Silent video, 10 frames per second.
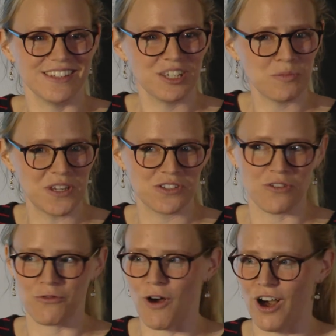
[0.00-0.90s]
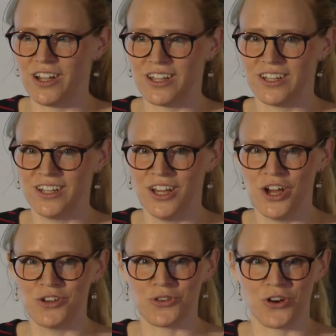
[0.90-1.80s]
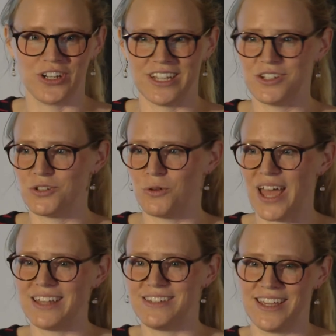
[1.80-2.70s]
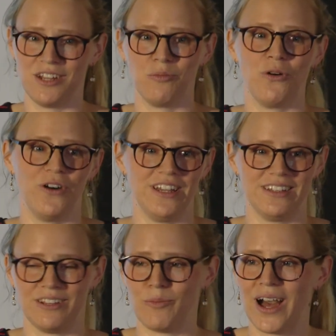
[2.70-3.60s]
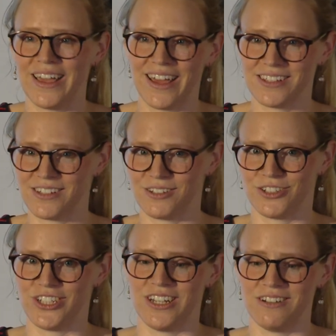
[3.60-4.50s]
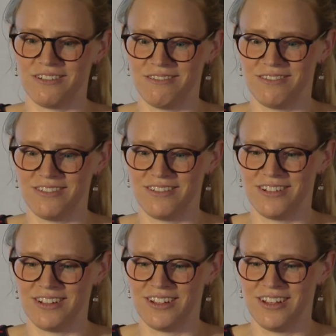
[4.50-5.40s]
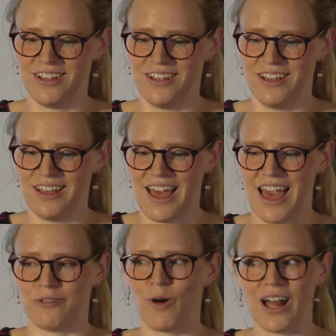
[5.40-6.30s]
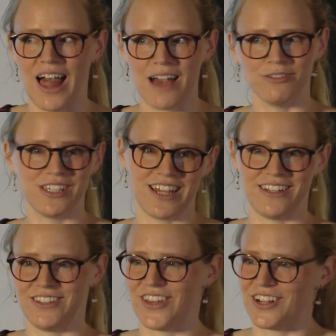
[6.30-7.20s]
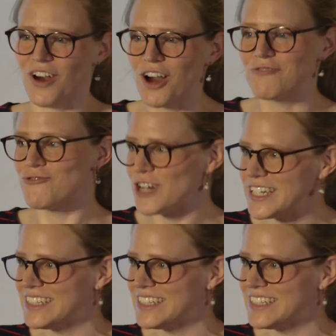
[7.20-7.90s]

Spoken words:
this piece of rock turn into a data point in my Excel sheet? And while I was standing there not really